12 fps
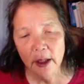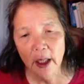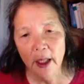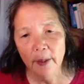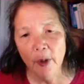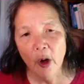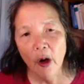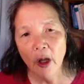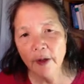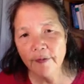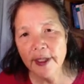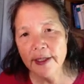
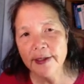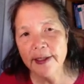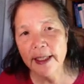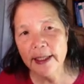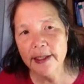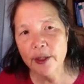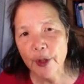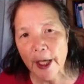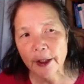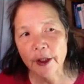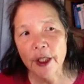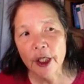All of these things
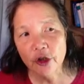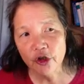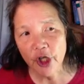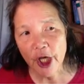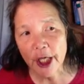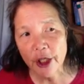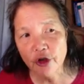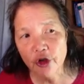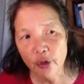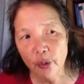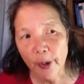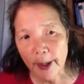can change
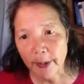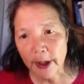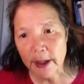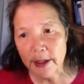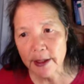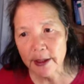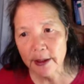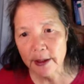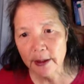your remedies.